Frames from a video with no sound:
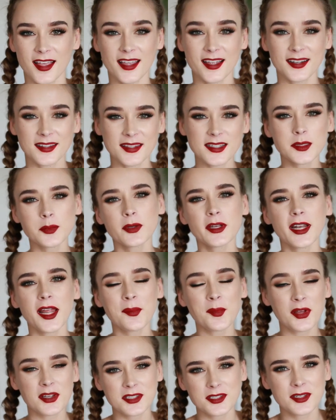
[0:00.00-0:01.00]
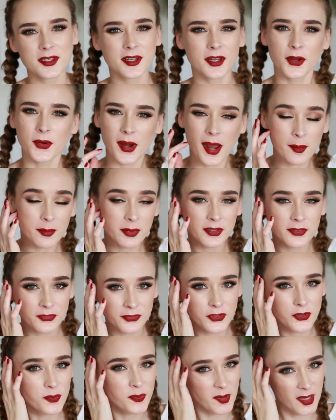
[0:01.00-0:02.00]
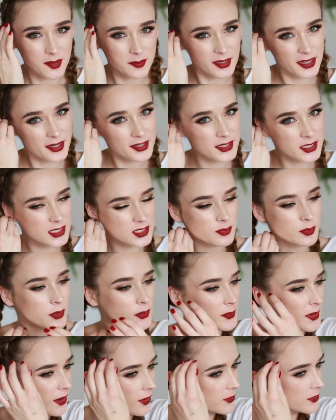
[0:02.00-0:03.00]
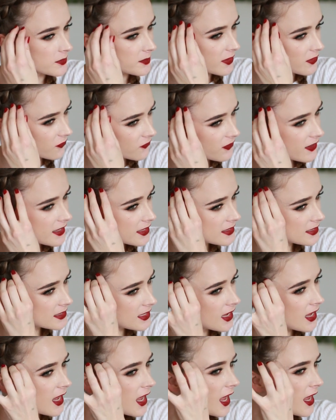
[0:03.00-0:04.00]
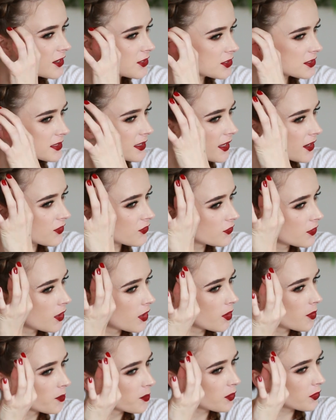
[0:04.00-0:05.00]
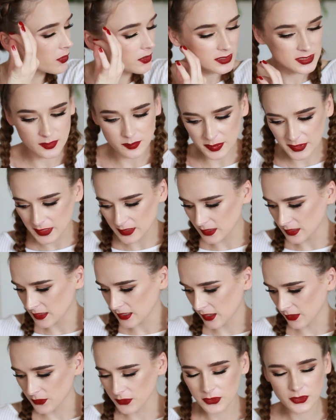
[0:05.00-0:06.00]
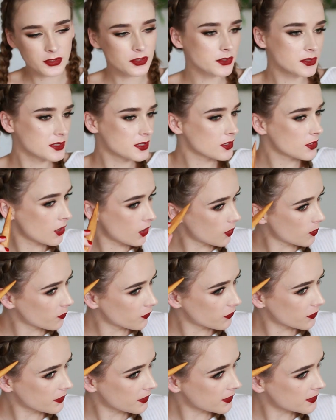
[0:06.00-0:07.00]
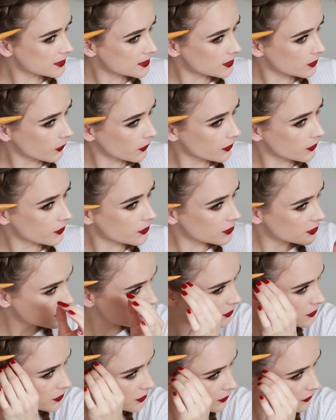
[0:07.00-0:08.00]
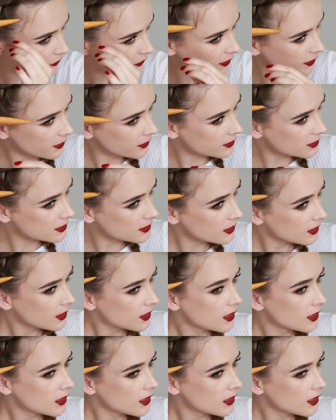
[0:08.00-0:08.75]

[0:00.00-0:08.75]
And at this point, I'm also gonna grab a few baby hairs from around my face and just kind of pull some pieces out. You can use the comb for this or you can just use your fingers.